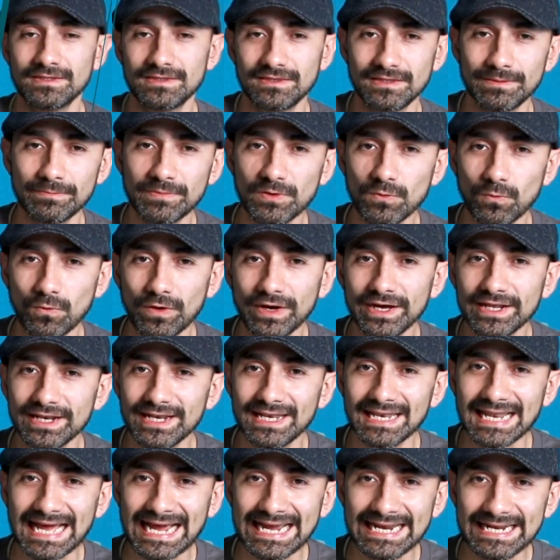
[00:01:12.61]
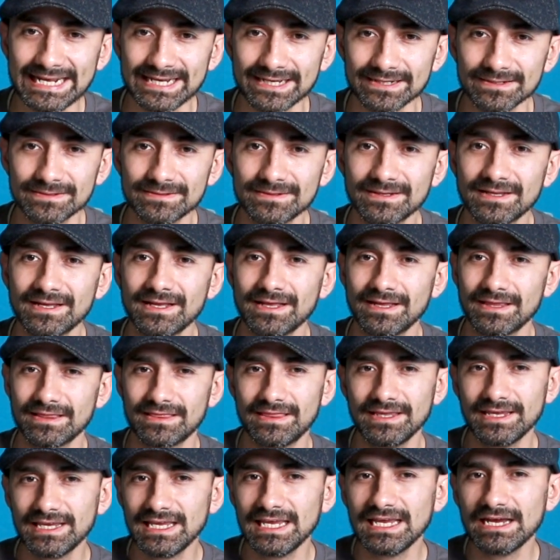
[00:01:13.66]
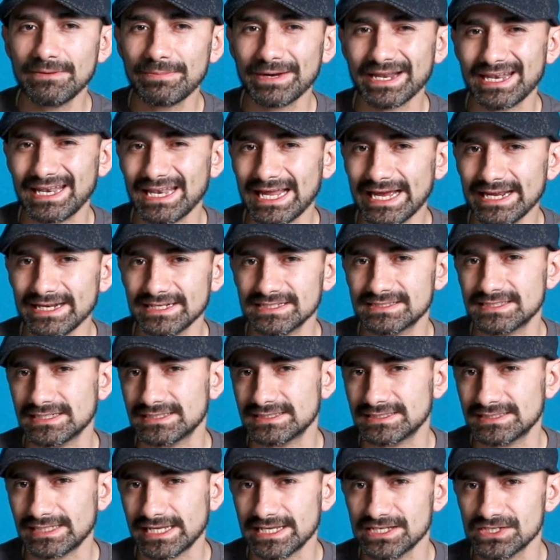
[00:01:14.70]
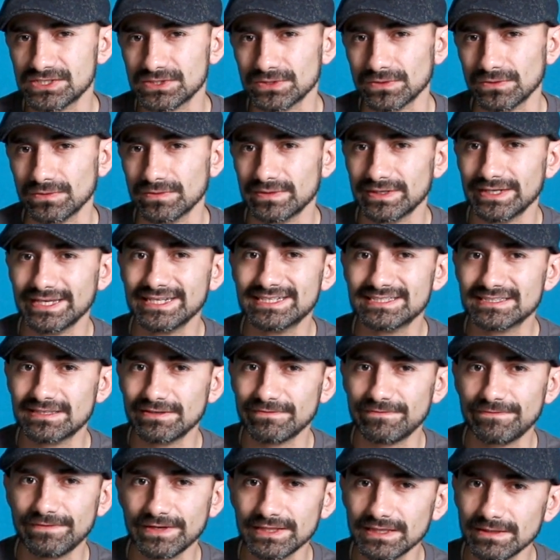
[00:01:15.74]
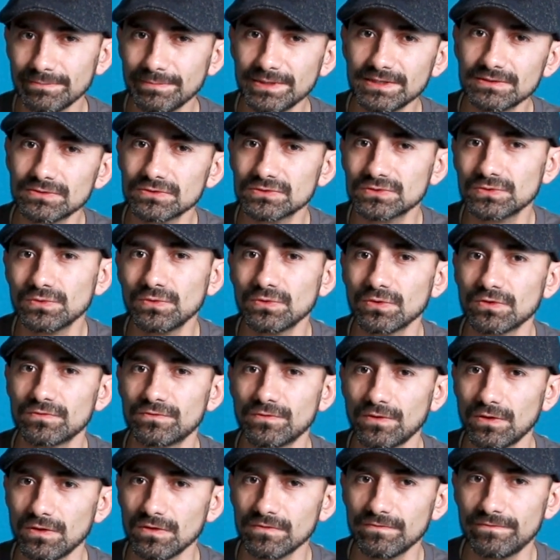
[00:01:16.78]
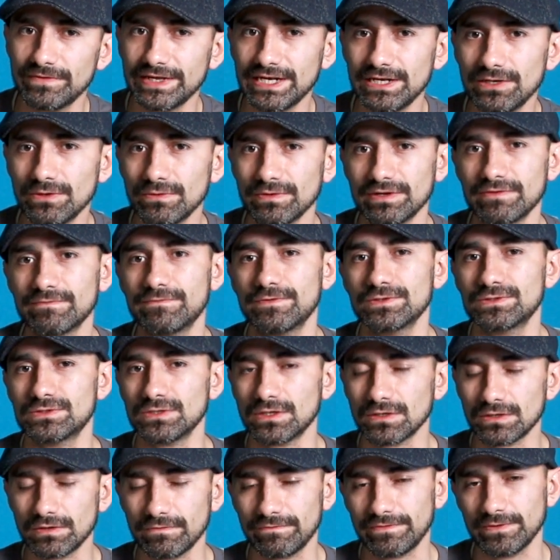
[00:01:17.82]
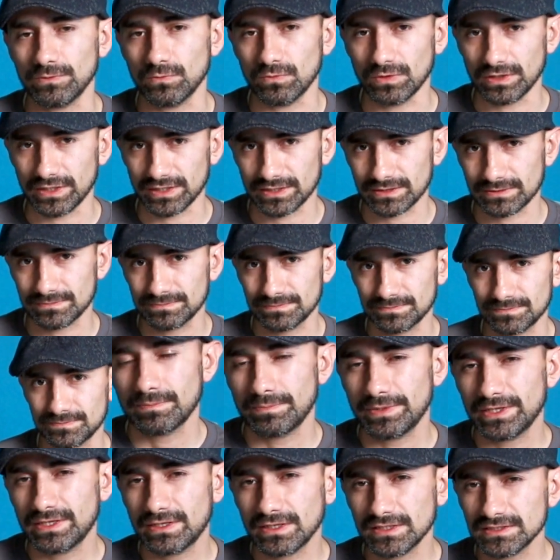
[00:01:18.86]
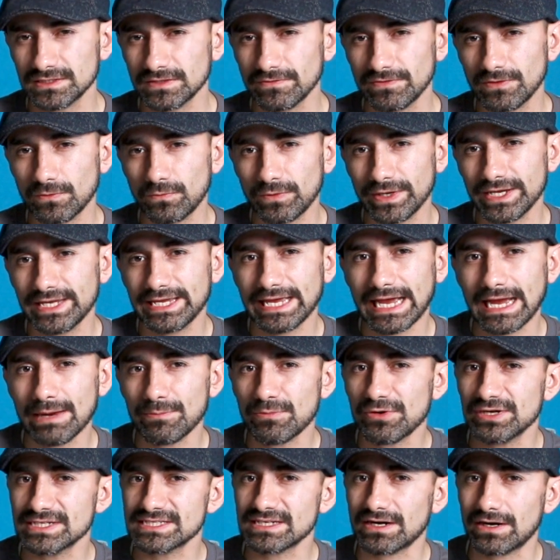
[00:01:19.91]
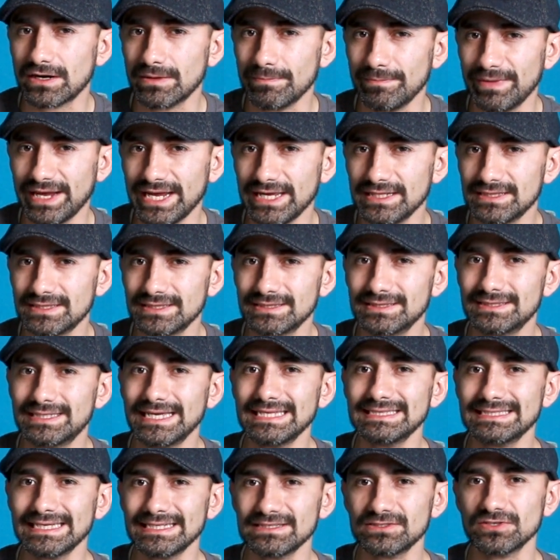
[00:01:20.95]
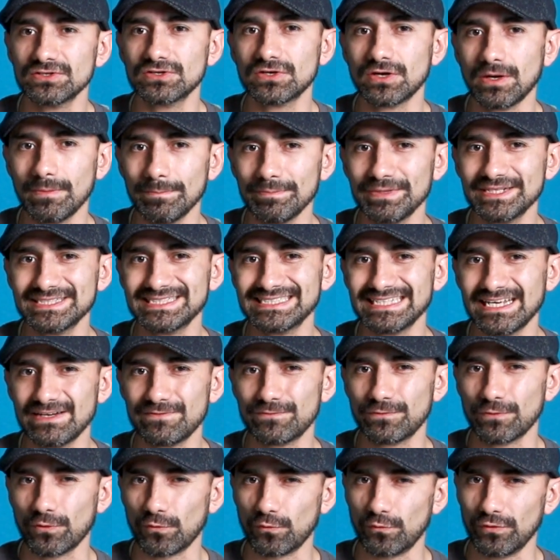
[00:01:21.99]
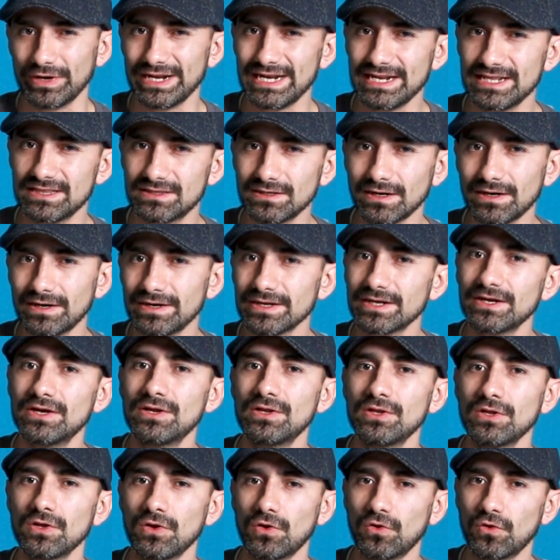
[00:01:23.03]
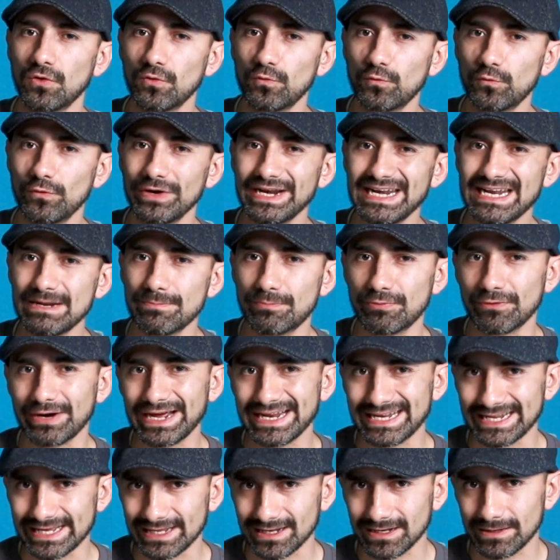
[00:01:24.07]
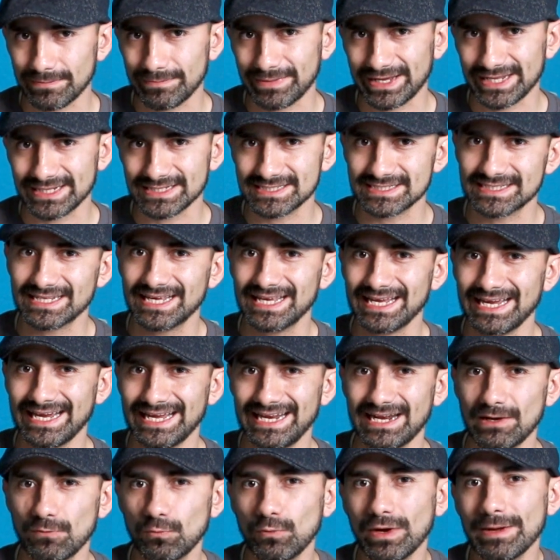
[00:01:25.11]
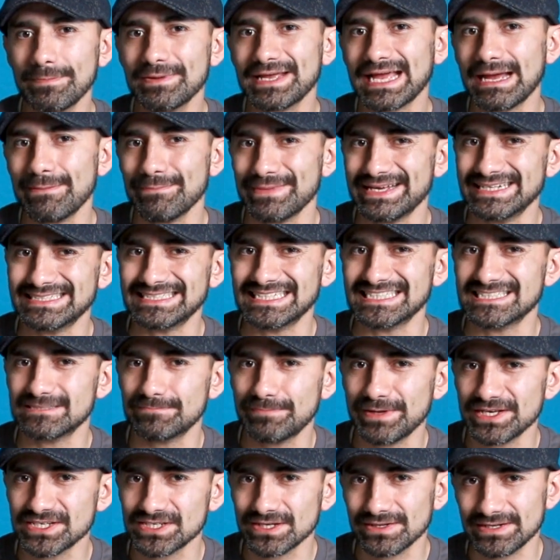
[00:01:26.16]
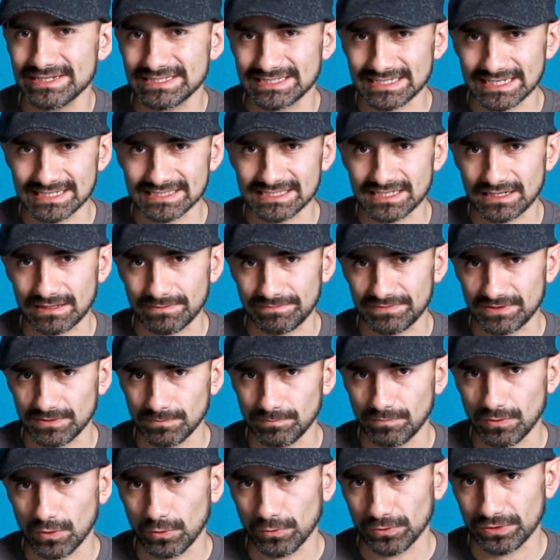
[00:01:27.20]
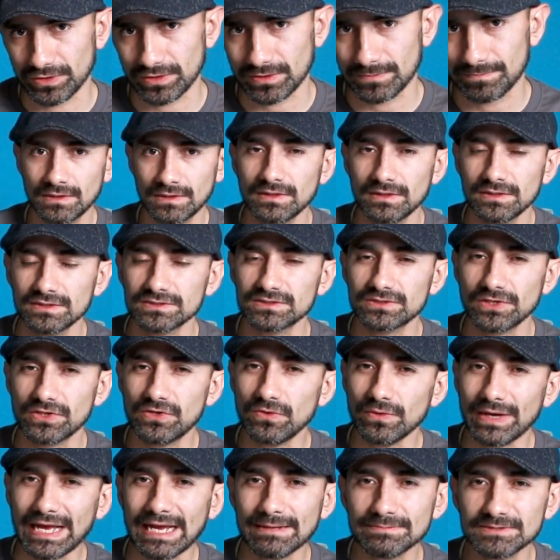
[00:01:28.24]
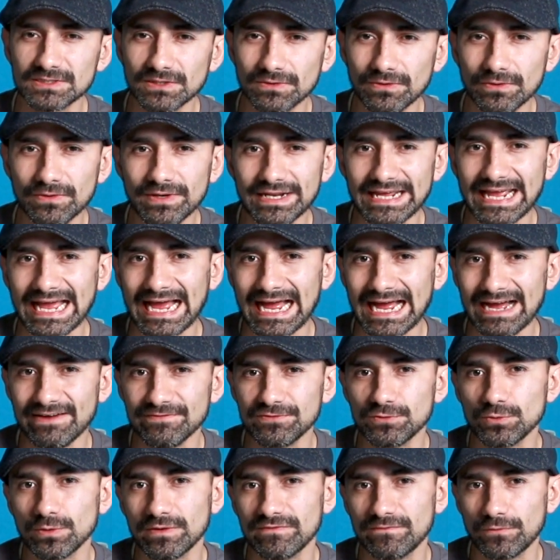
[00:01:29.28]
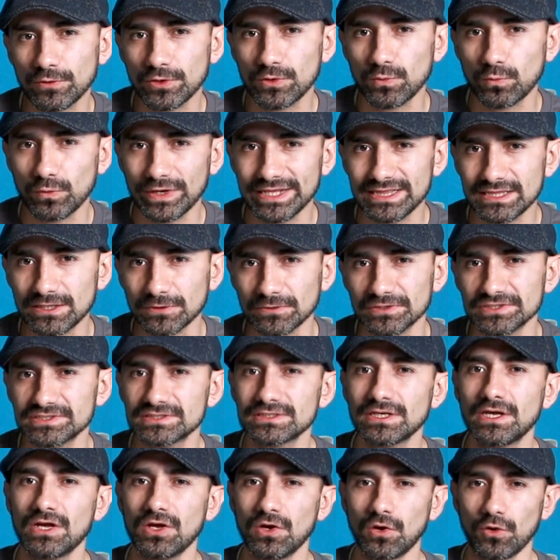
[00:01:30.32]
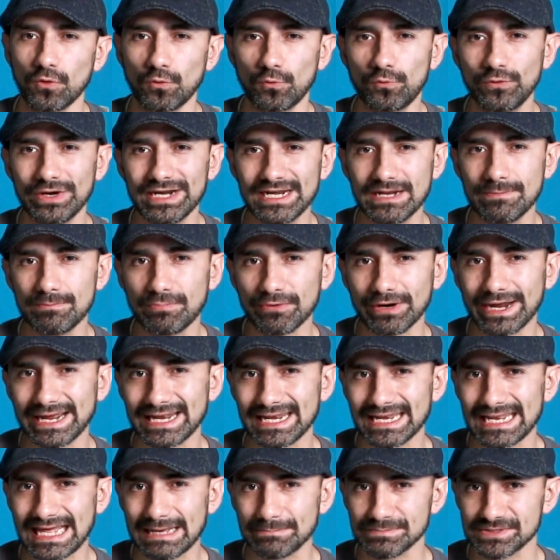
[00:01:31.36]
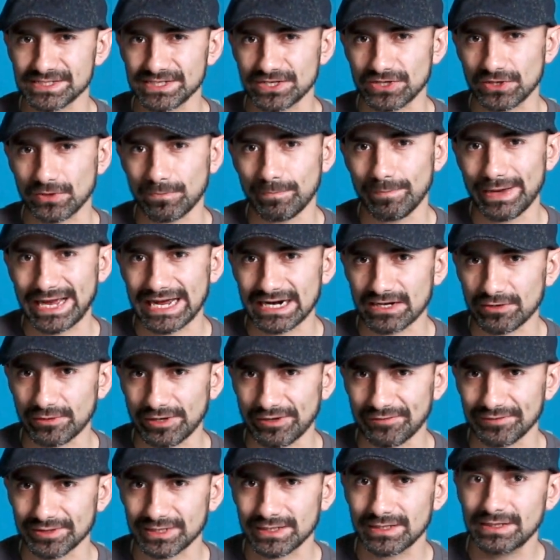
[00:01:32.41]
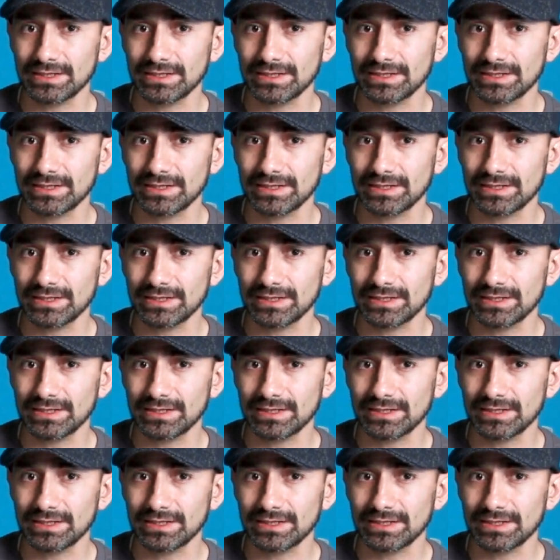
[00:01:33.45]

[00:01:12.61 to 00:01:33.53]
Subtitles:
Number 1, lighting. Thinking about light is essential. It's the fundamental tool of all video and photography work. Because of the way cameras are made, they tend to compensate for really dark or really bright elements, and a webcam is especially sensitive to both. So you absolutely have to avoid windows or really bright lamps in your background.